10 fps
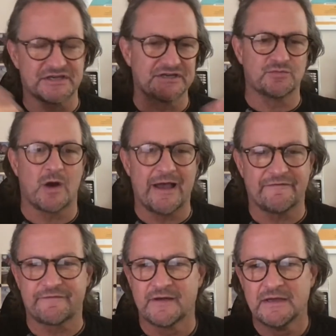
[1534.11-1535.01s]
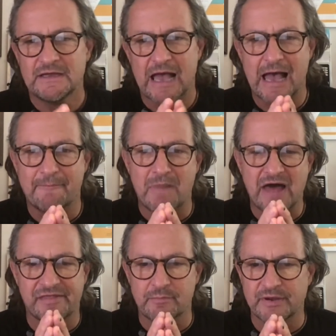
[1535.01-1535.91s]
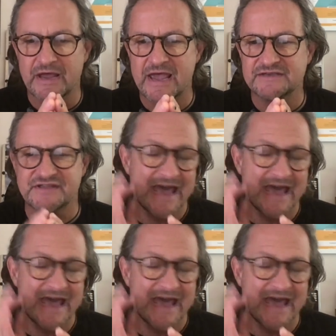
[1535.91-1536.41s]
and his wife Martha Bernays.